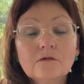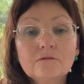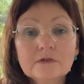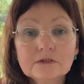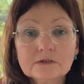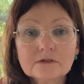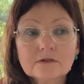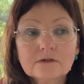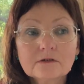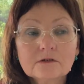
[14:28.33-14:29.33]
with
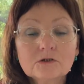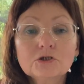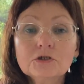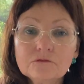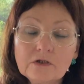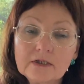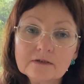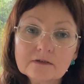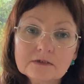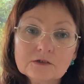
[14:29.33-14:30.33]

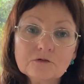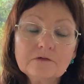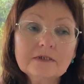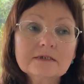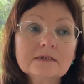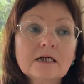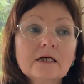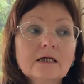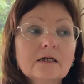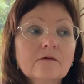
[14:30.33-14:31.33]
children, so this
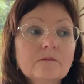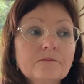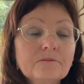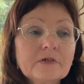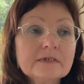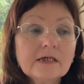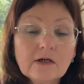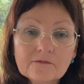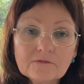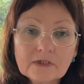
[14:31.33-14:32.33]
they
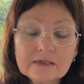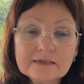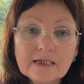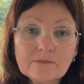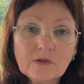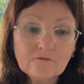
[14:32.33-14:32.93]
have in them